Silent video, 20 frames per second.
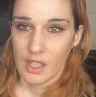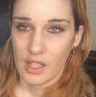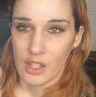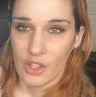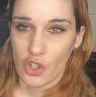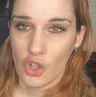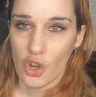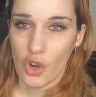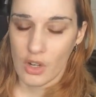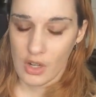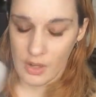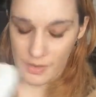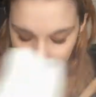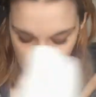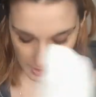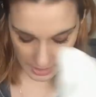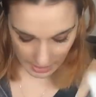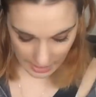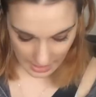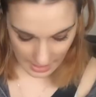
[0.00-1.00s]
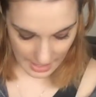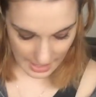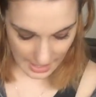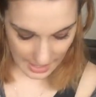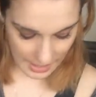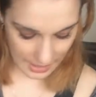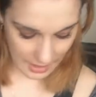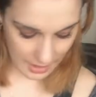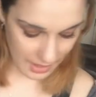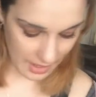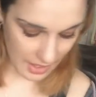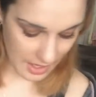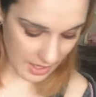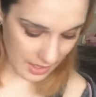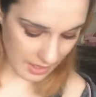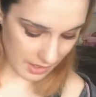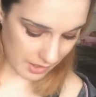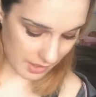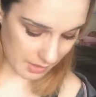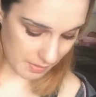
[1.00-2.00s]
It's chocolate and vanilla and
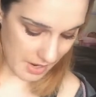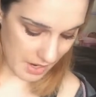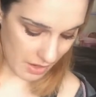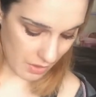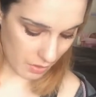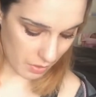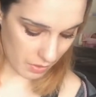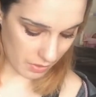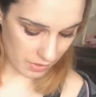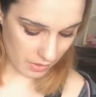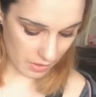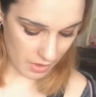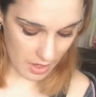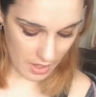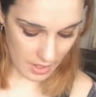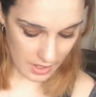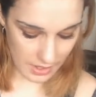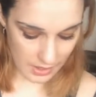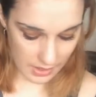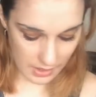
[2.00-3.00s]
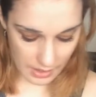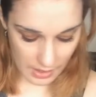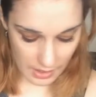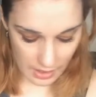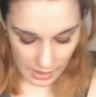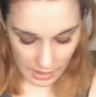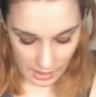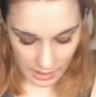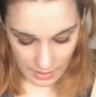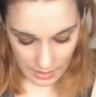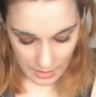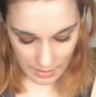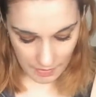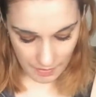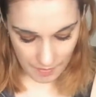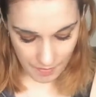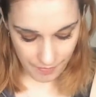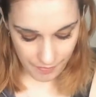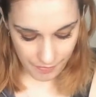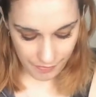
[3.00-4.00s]
it smells nice.
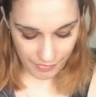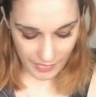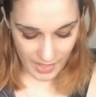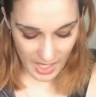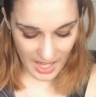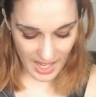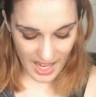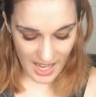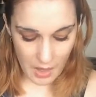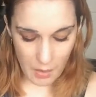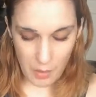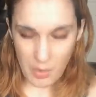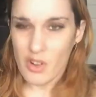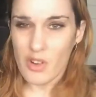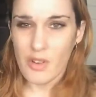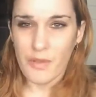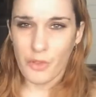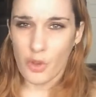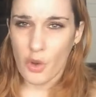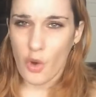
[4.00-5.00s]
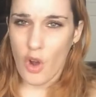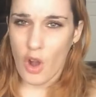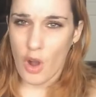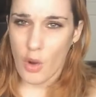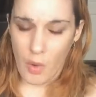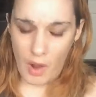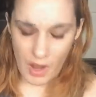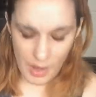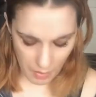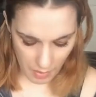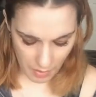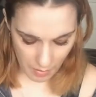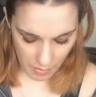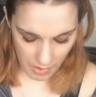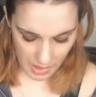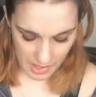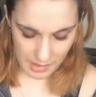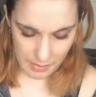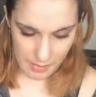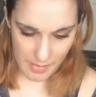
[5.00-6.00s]
Again, I wouldn't have thought a white one
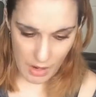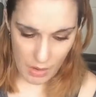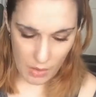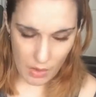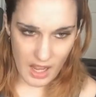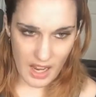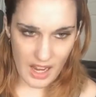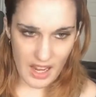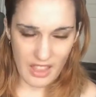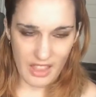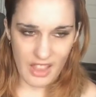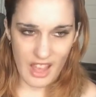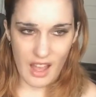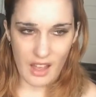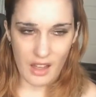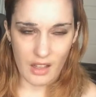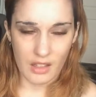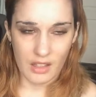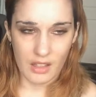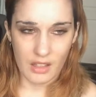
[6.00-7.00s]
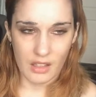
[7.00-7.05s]
would smell like that.